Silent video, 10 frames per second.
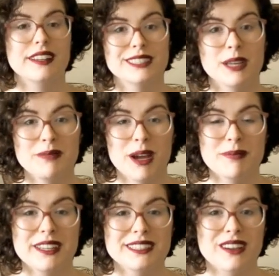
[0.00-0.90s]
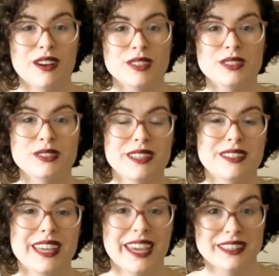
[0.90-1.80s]
Some companies also
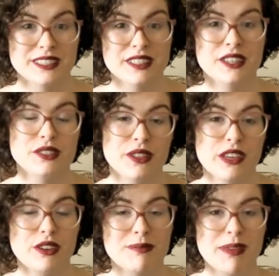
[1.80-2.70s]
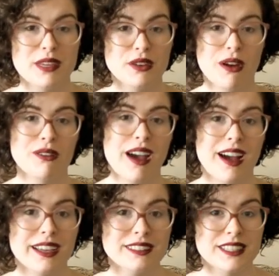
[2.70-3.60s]
sell kits so that you can make your own
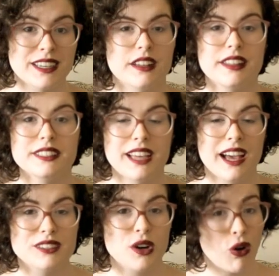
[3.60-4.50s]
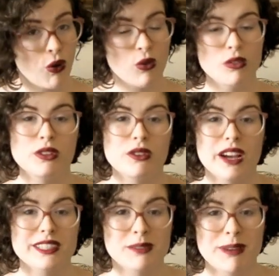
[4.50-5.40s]
eyes. This adds a whole new
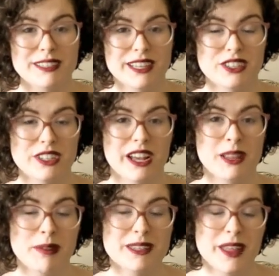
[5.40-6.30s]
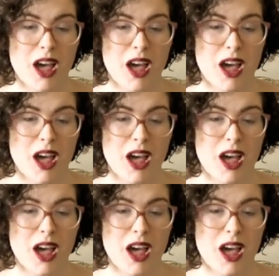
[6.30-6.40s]
customization element to the